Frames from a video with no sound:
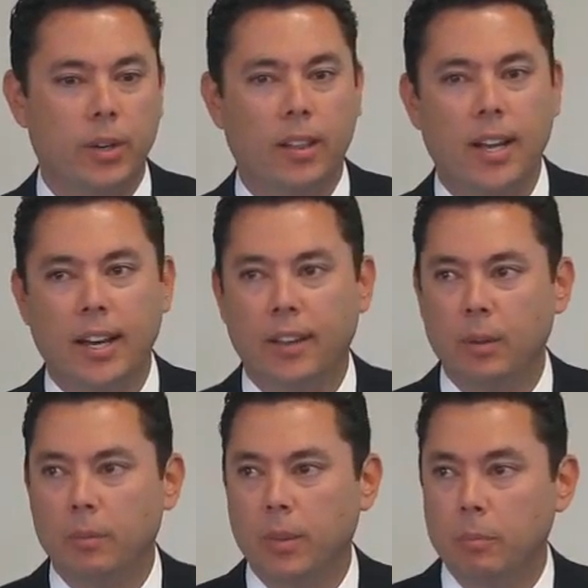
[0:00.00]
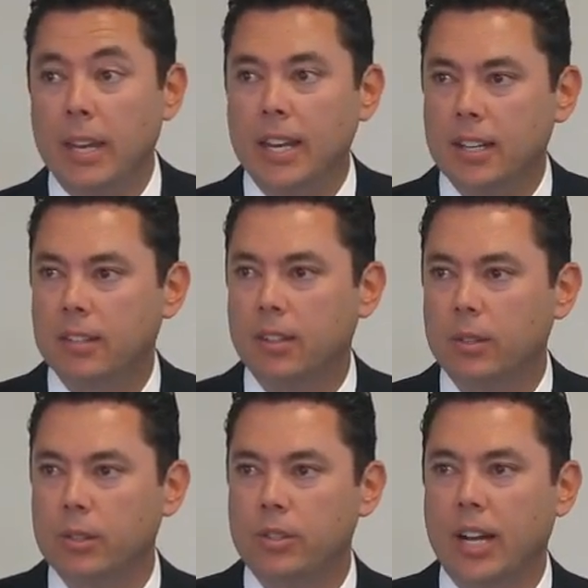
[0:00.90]
relying on the, the media to
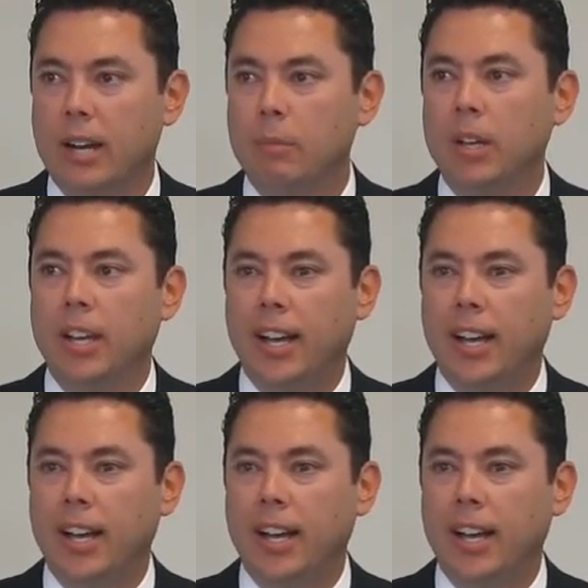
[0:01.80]
do the job,